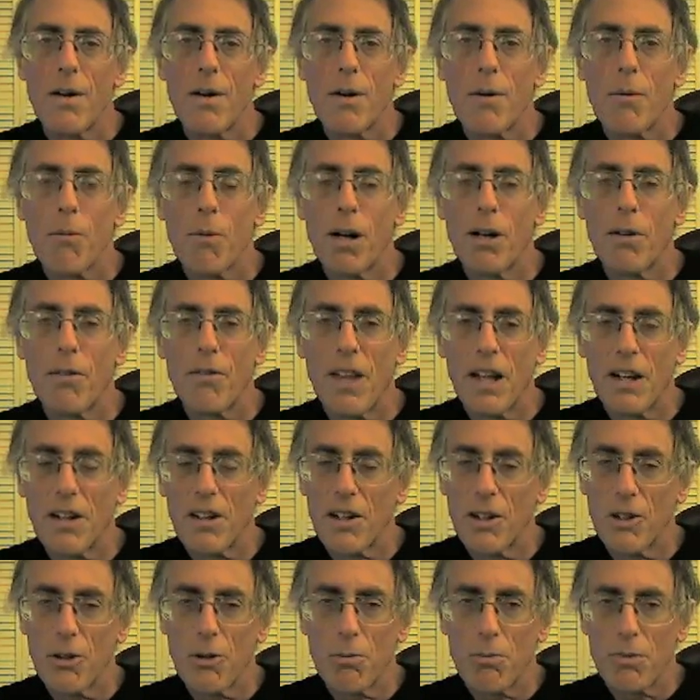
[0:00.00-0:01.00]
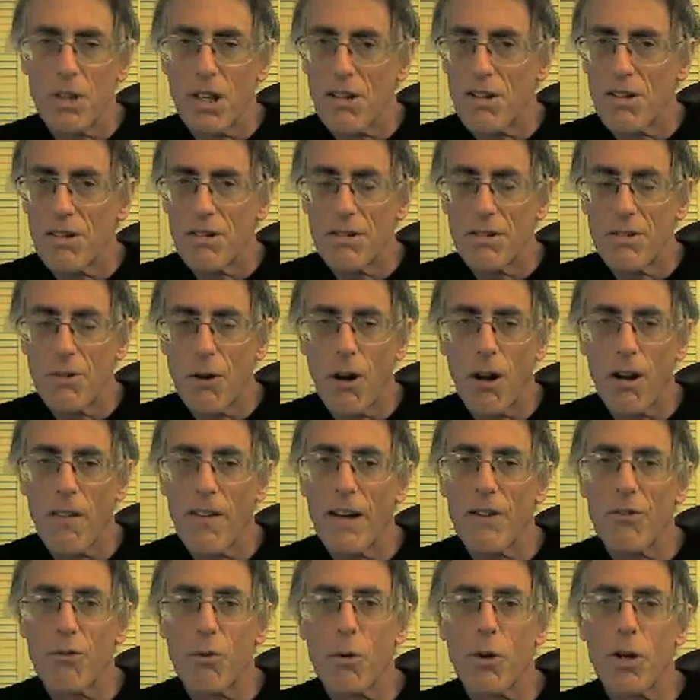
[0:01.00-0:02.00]
Well, that little loop does all of
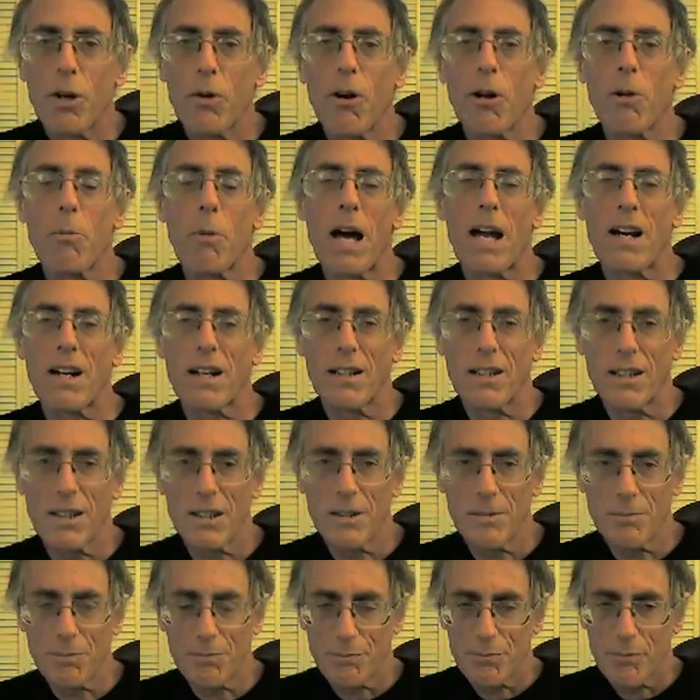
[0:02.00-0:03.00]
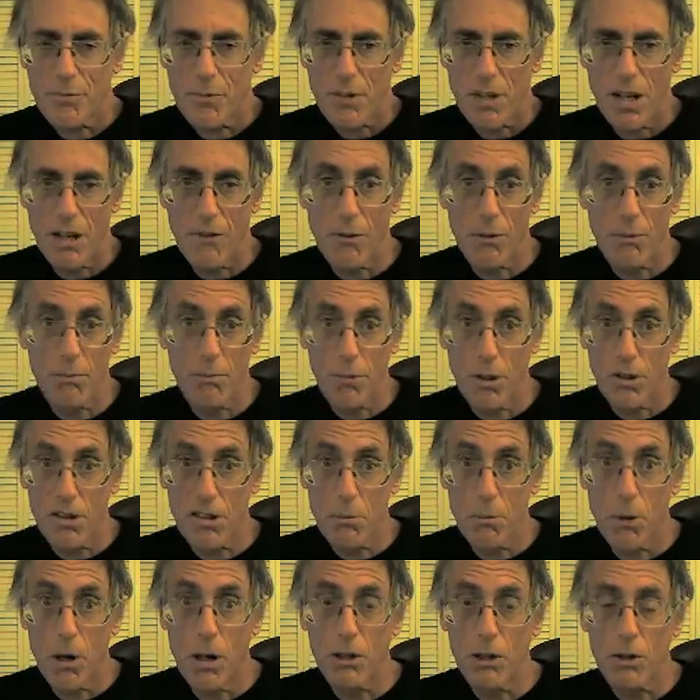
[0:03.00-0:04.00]
that for you automatically. I have a
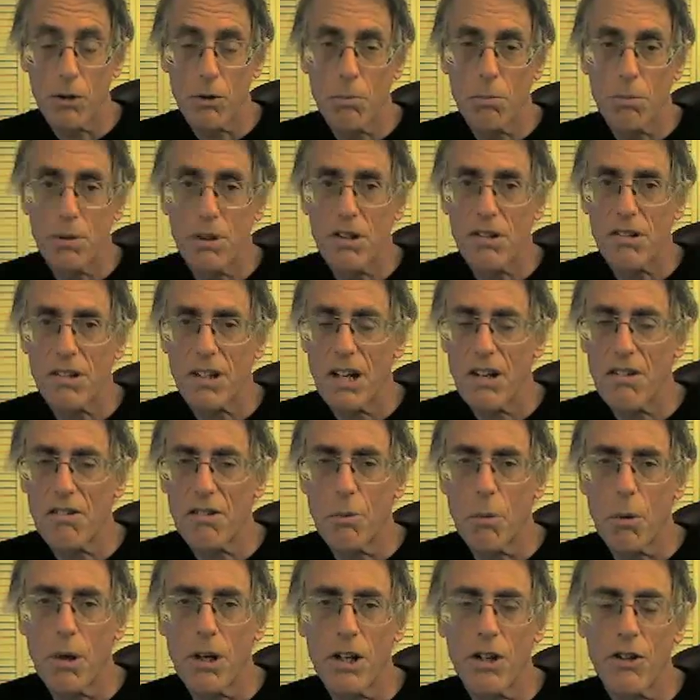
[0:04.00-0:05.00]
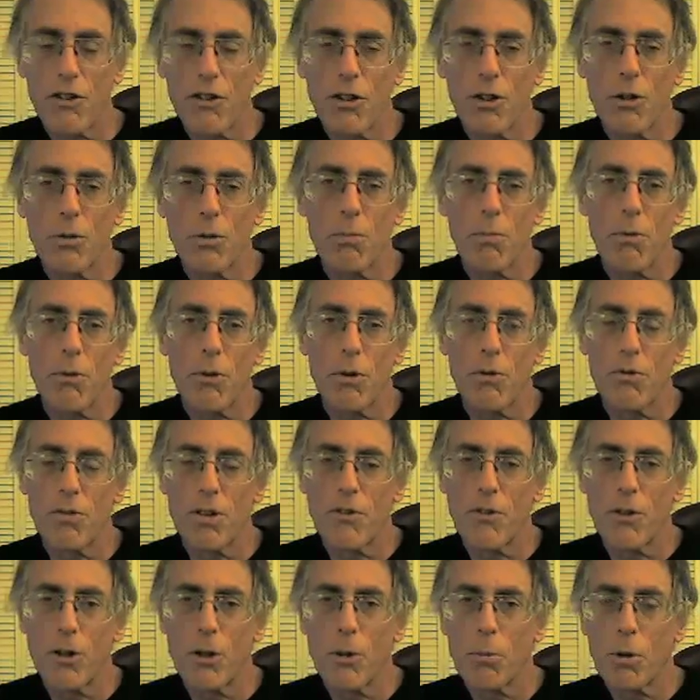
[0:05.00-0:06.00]
small loop, in this case a 1-inch loop, through
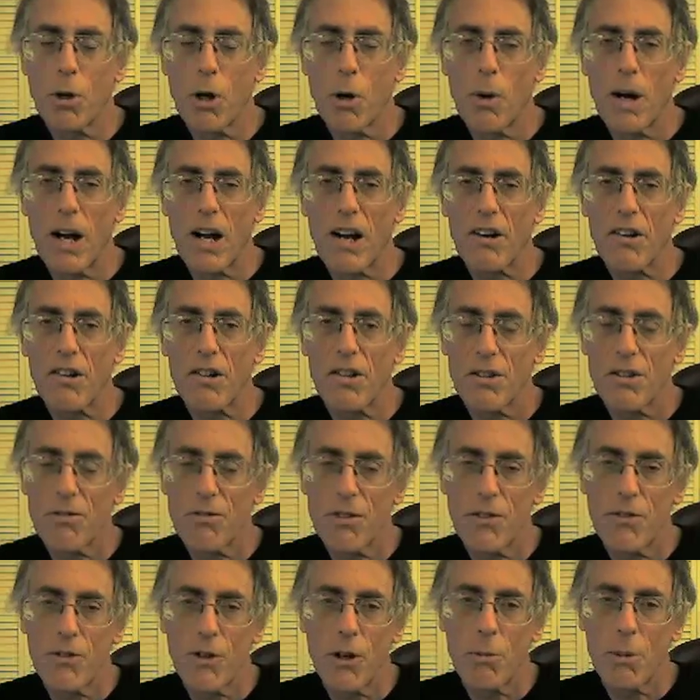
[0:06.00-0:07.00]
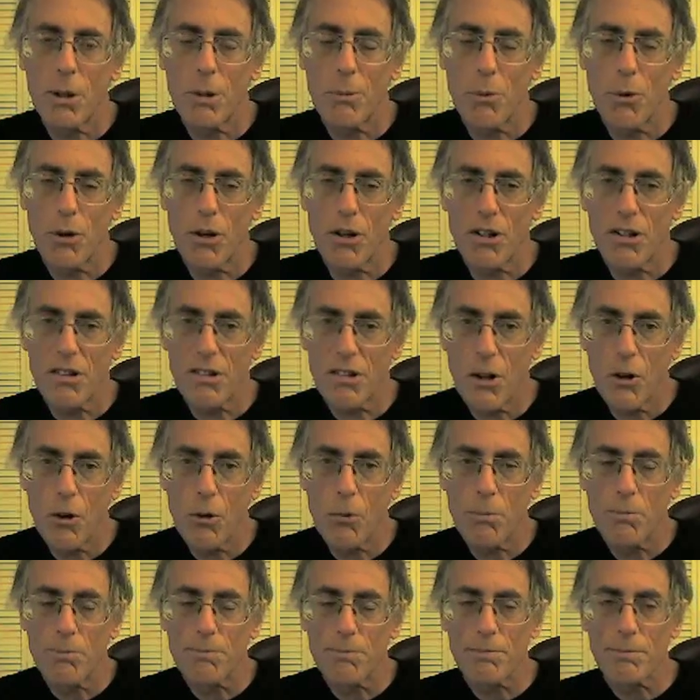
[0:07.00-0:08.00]
50 ohm coax to the 50 ohm input in a
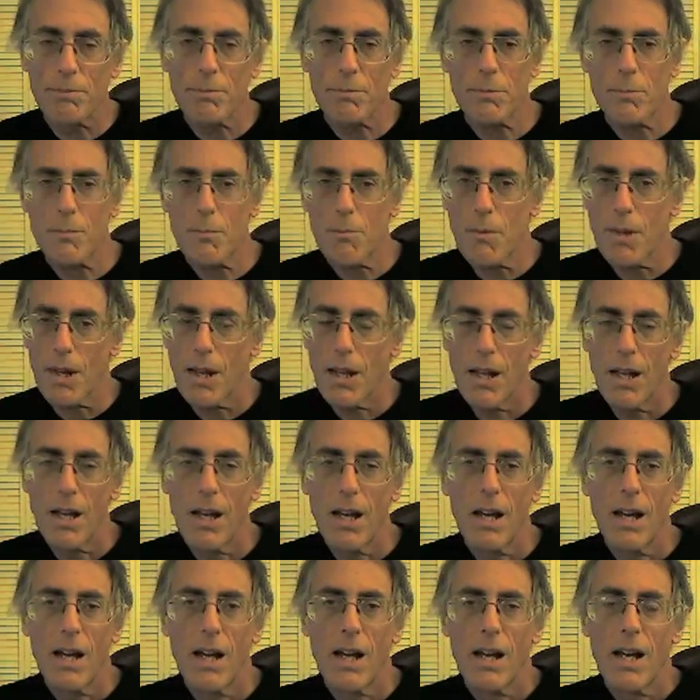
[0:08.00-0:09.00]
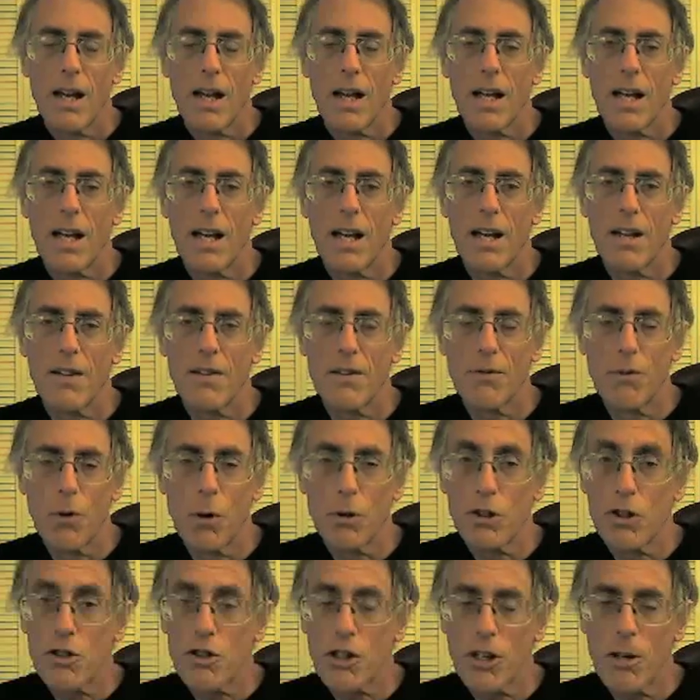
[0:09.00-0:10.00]
scope, and the
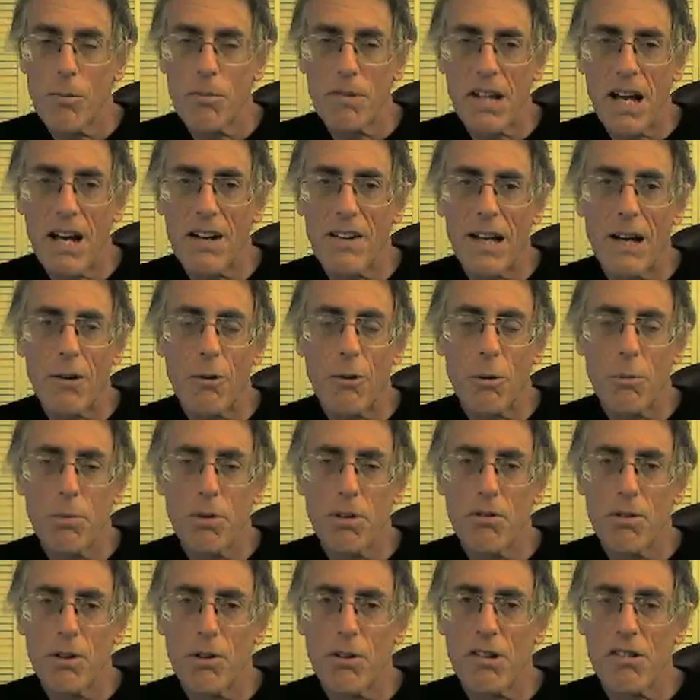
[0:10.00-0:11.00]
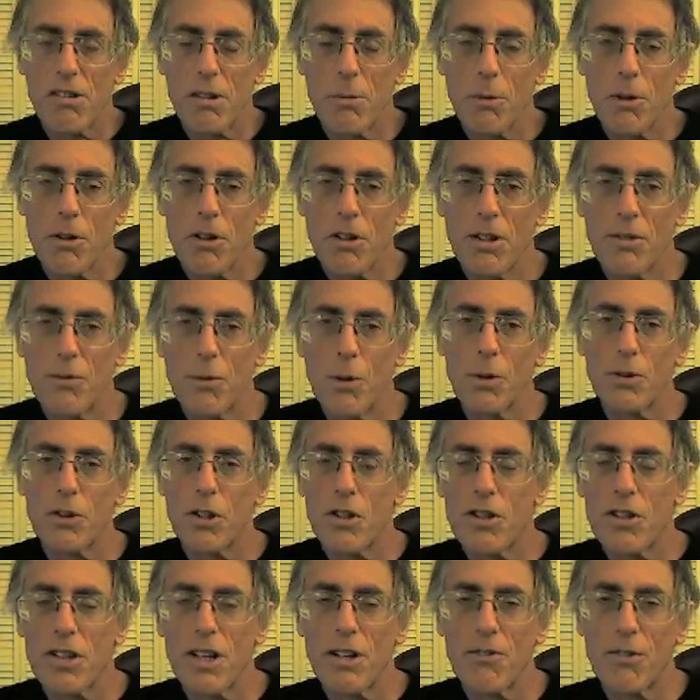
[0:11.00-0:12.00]
voltage that comes out of that would be very similar to the
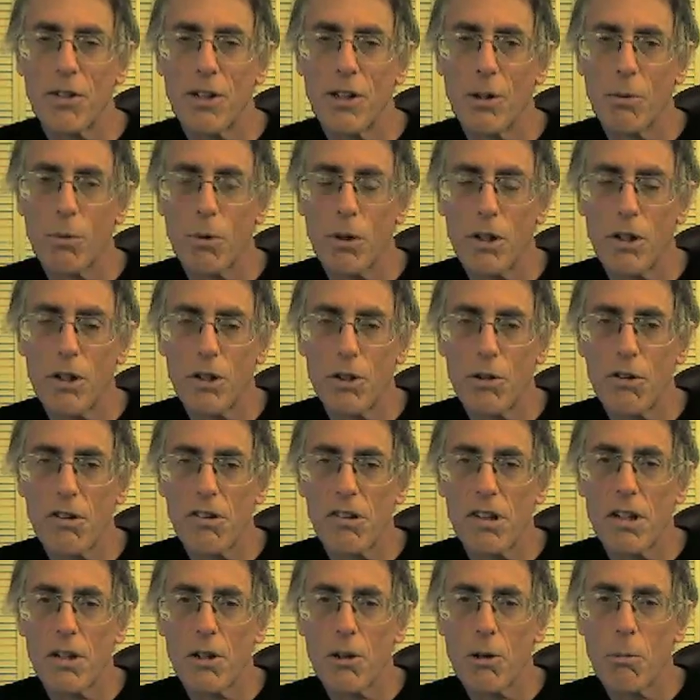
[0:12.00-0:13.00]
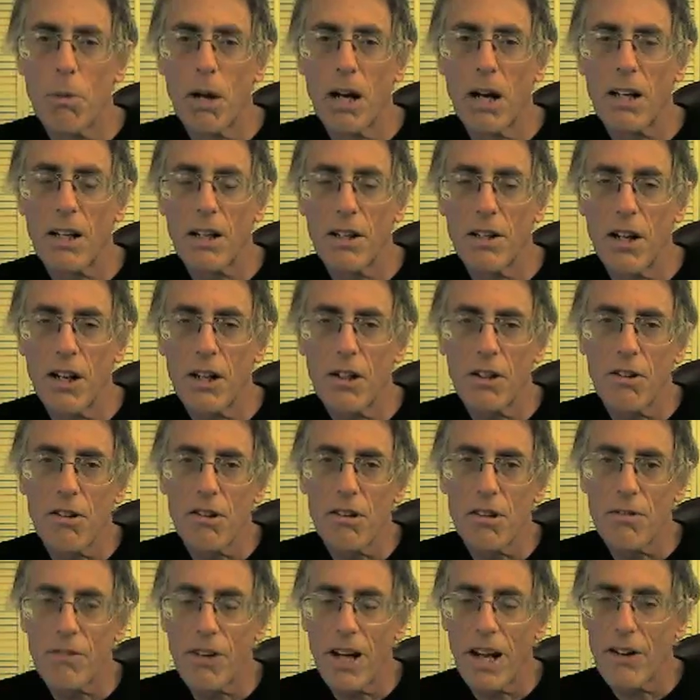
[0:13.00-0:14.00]
voltage that field would induce in nearby conductors.
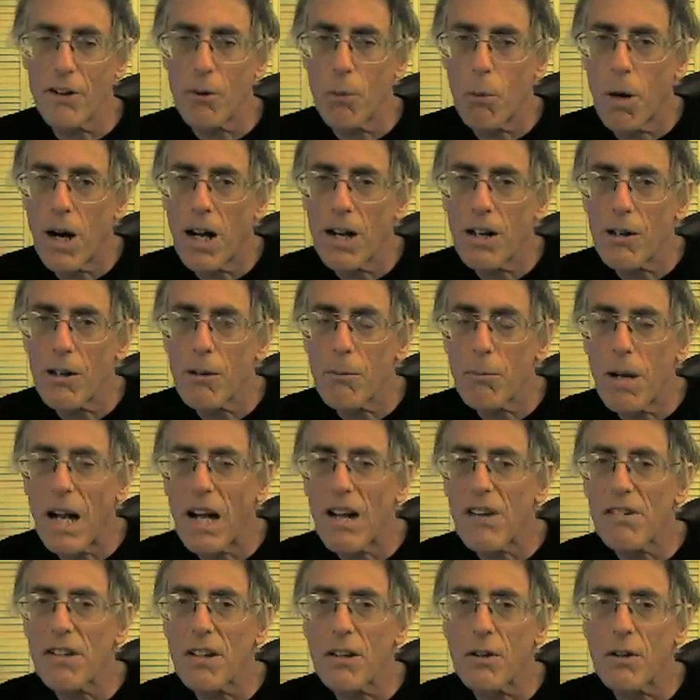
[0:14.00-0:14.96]
If I had a wire passing